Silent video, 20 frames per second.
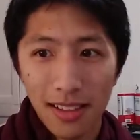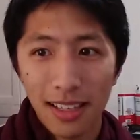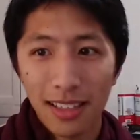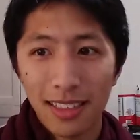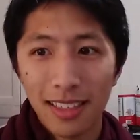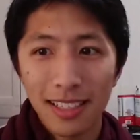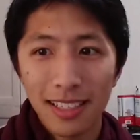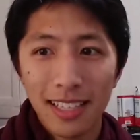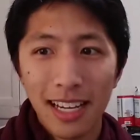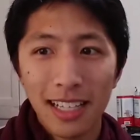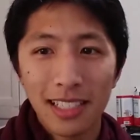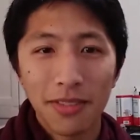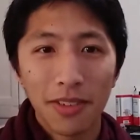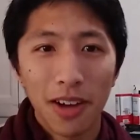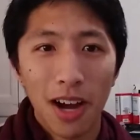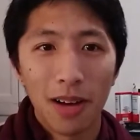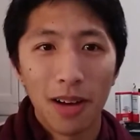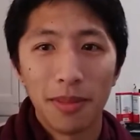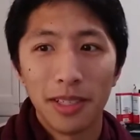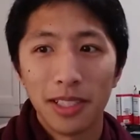Like, these kinds
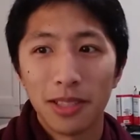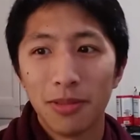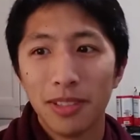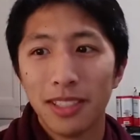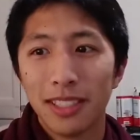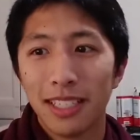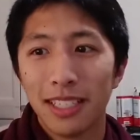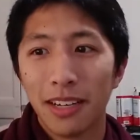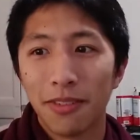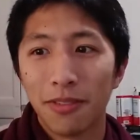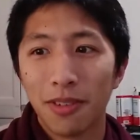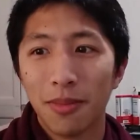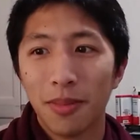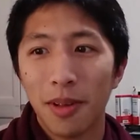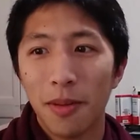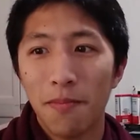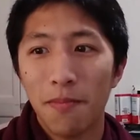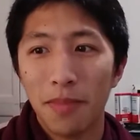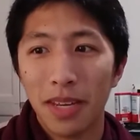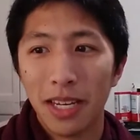of comments would sting
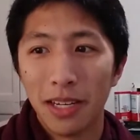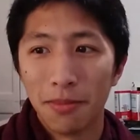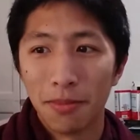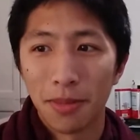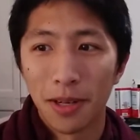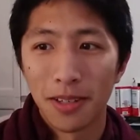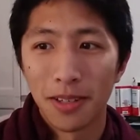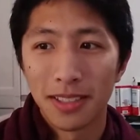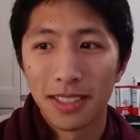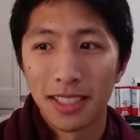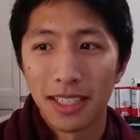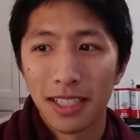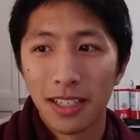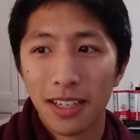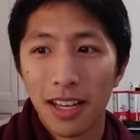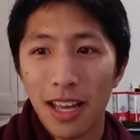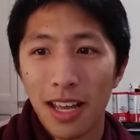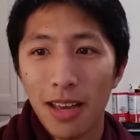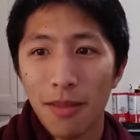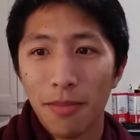from a mean
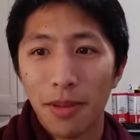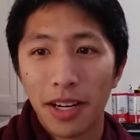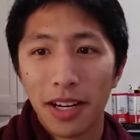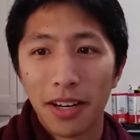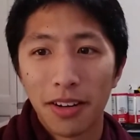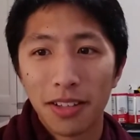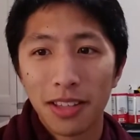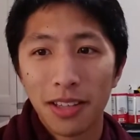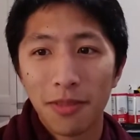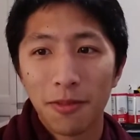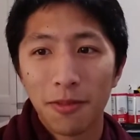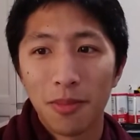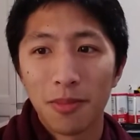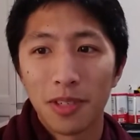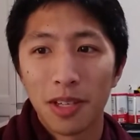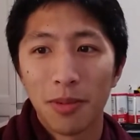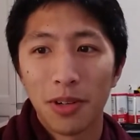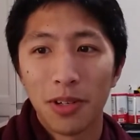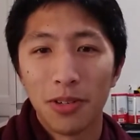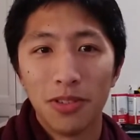person, but hearing them from
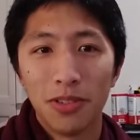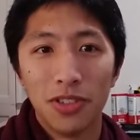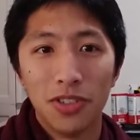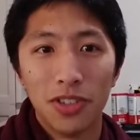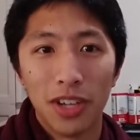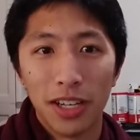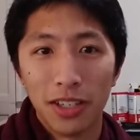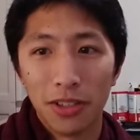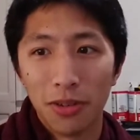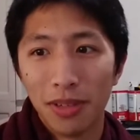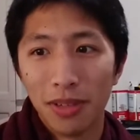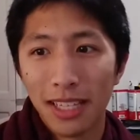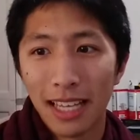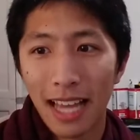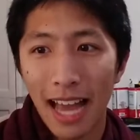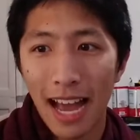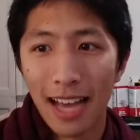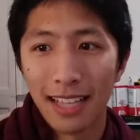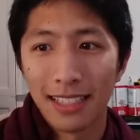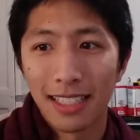someone who's
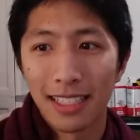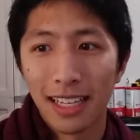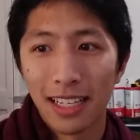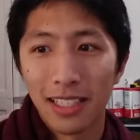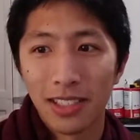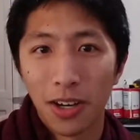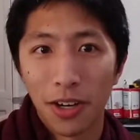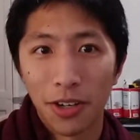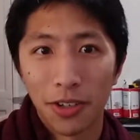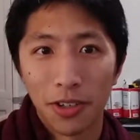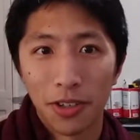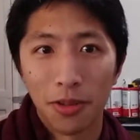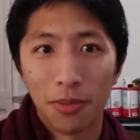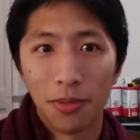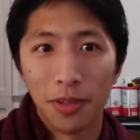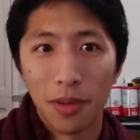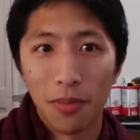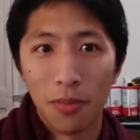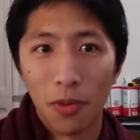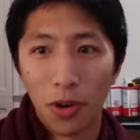genuinely asking is
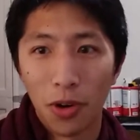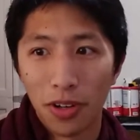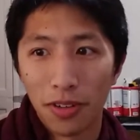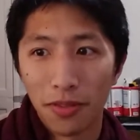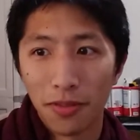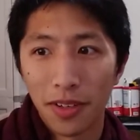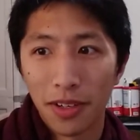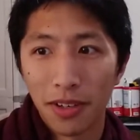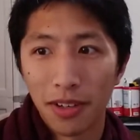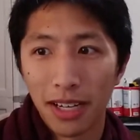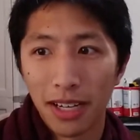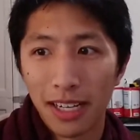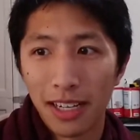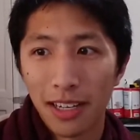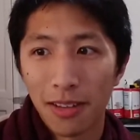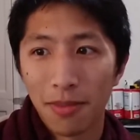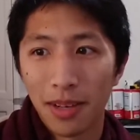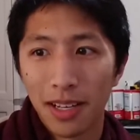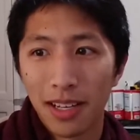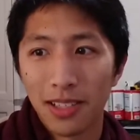arguably more
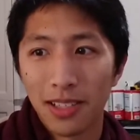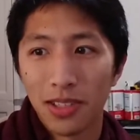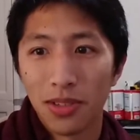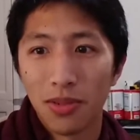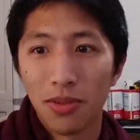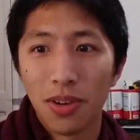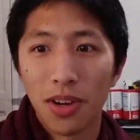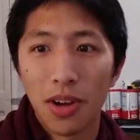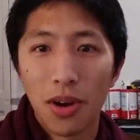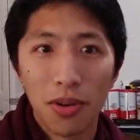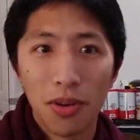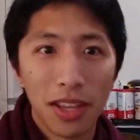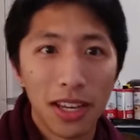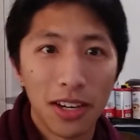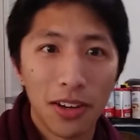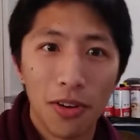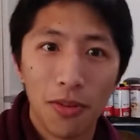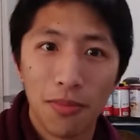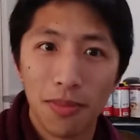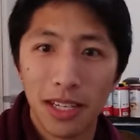infuriating, because you know
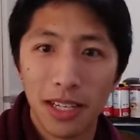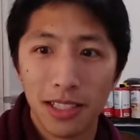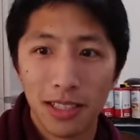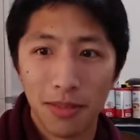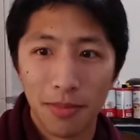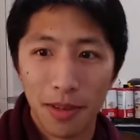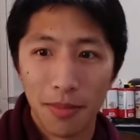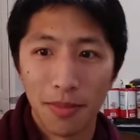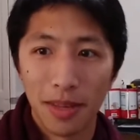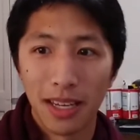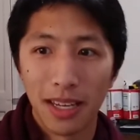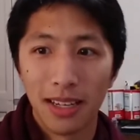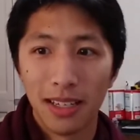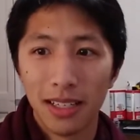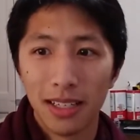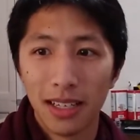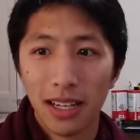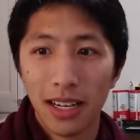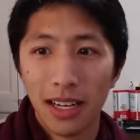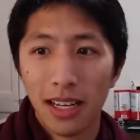they don't mean to be
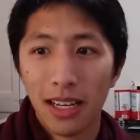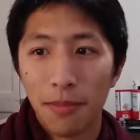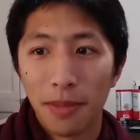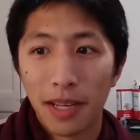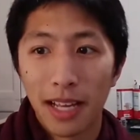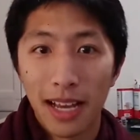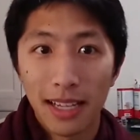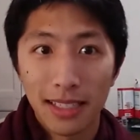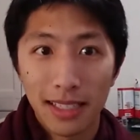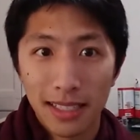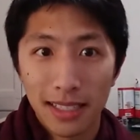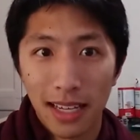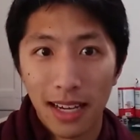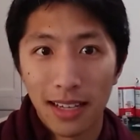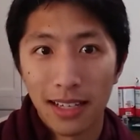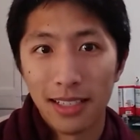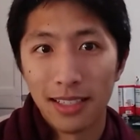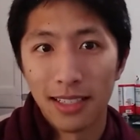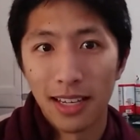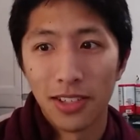mean. And because it's
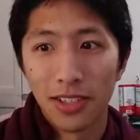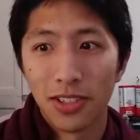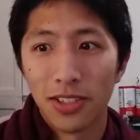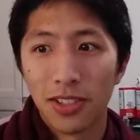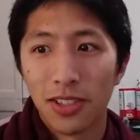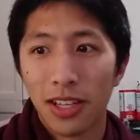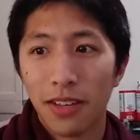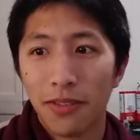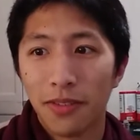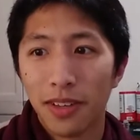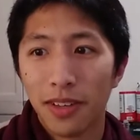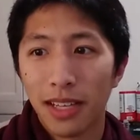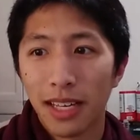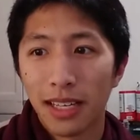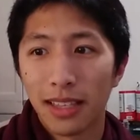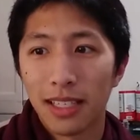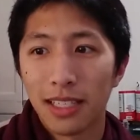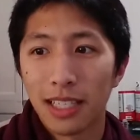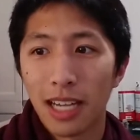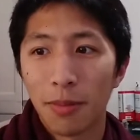unintentional, I feel
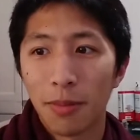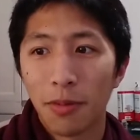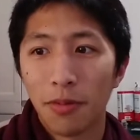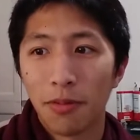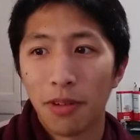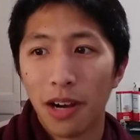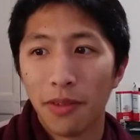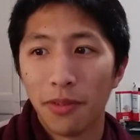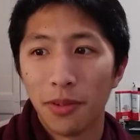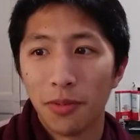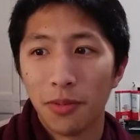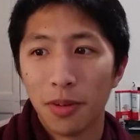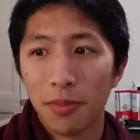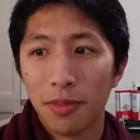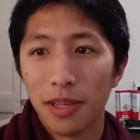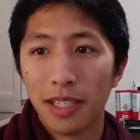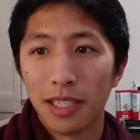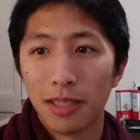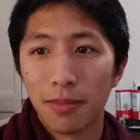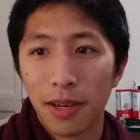like this type of rival
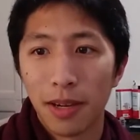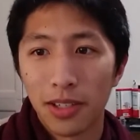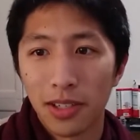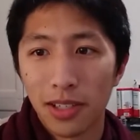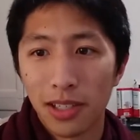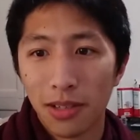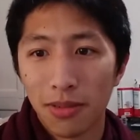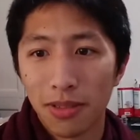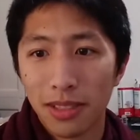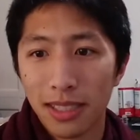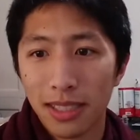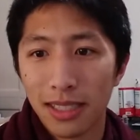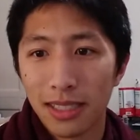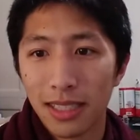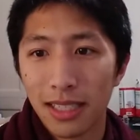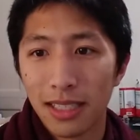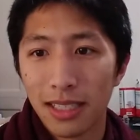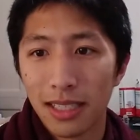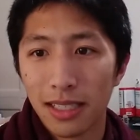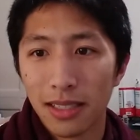would be especially
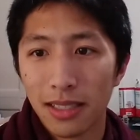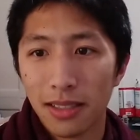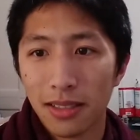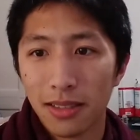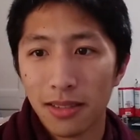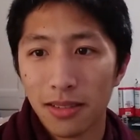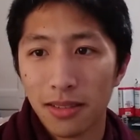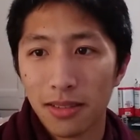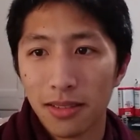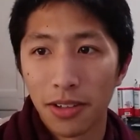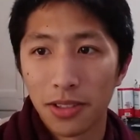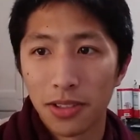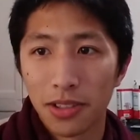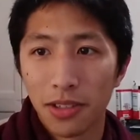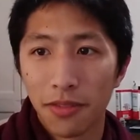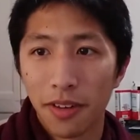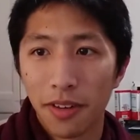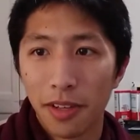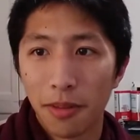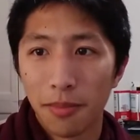resistant to character
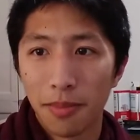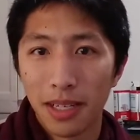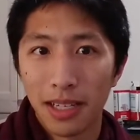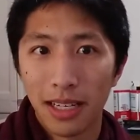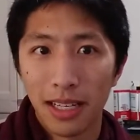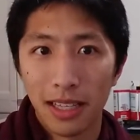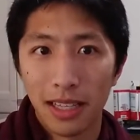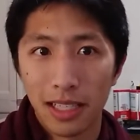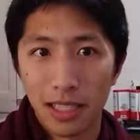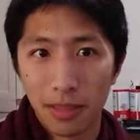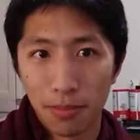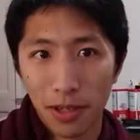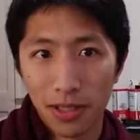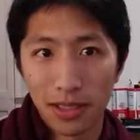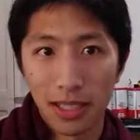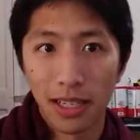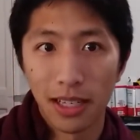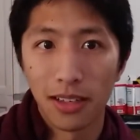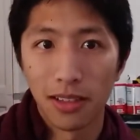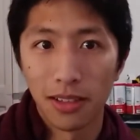development in this
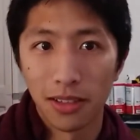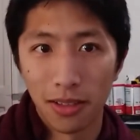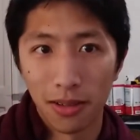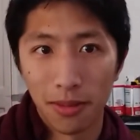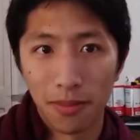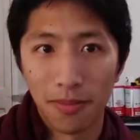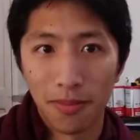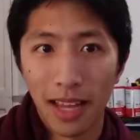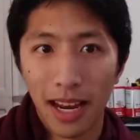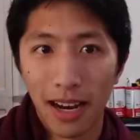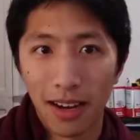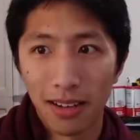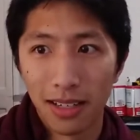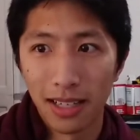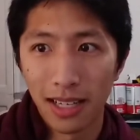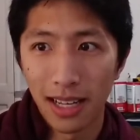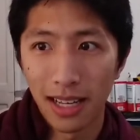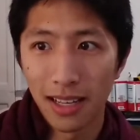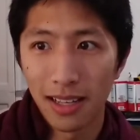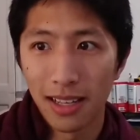particular
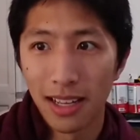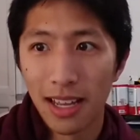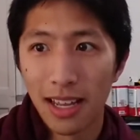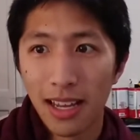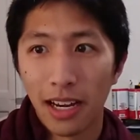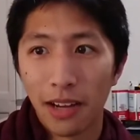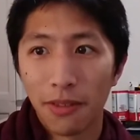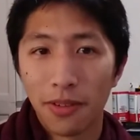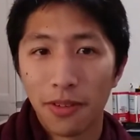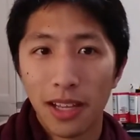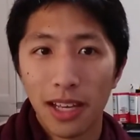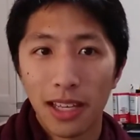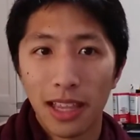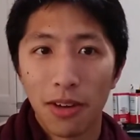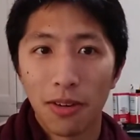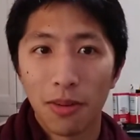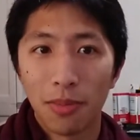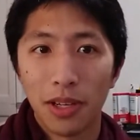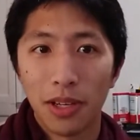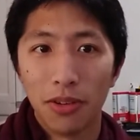area, and I feel like
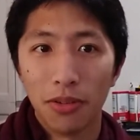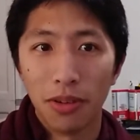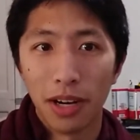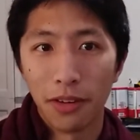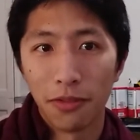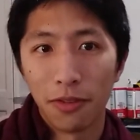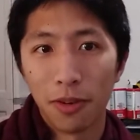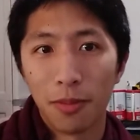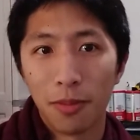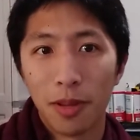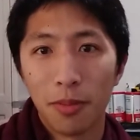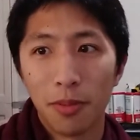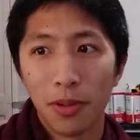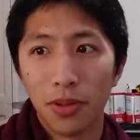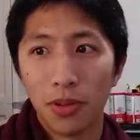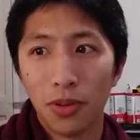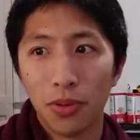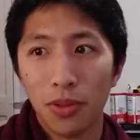that would be great for people